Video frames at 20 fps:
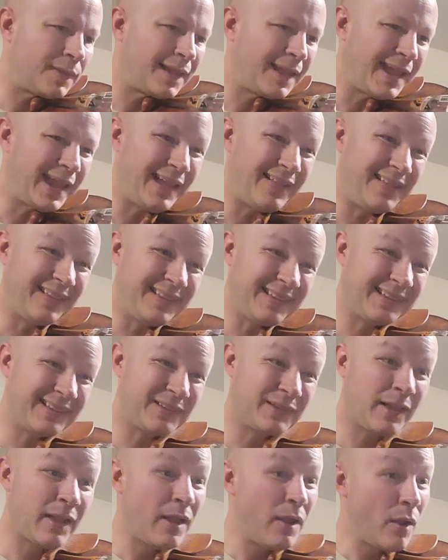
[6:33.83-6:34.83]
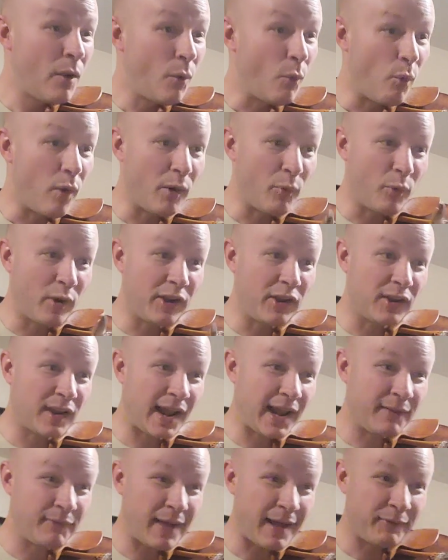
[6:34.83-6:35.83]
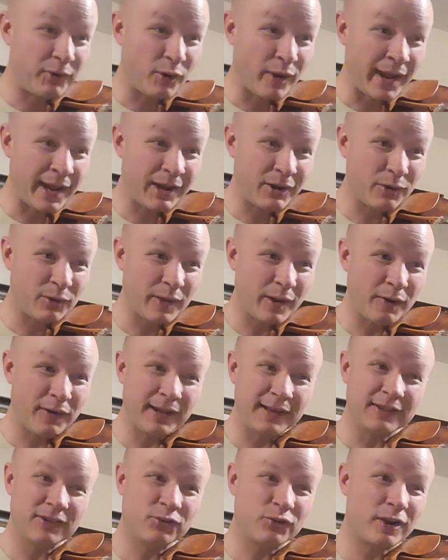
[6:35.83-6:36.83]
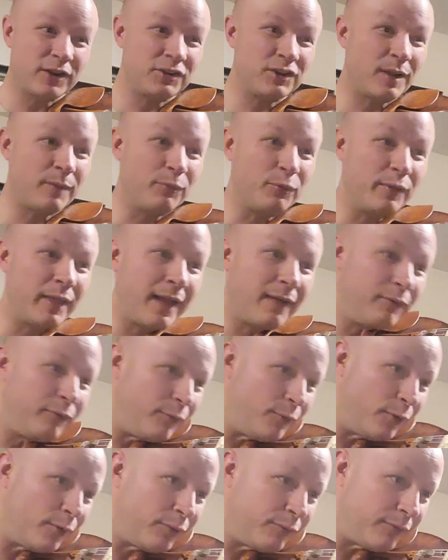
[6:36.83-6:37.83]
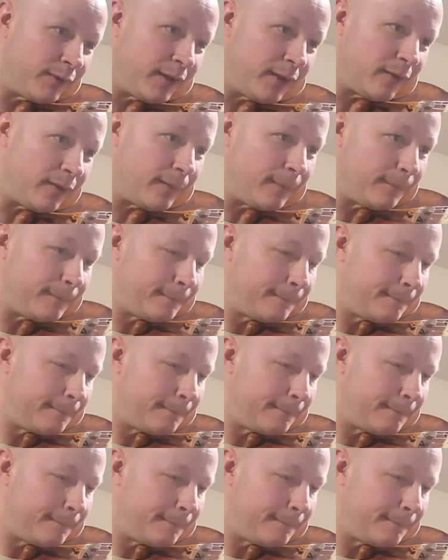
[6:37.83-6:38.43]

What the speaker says: Okay, this is one where you kind of have your anchor there and you stretch up for that fourth finger.